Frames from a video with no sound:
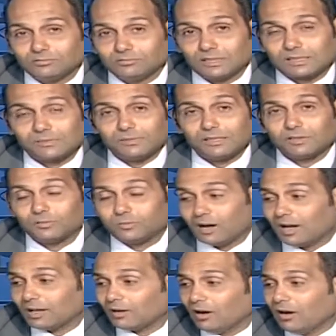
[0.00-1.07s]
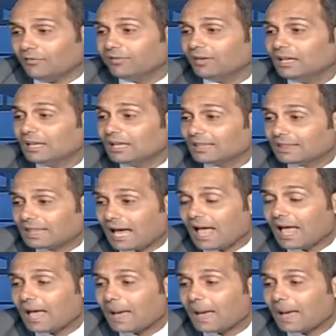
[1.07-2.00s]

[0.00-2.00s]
What's meant by of the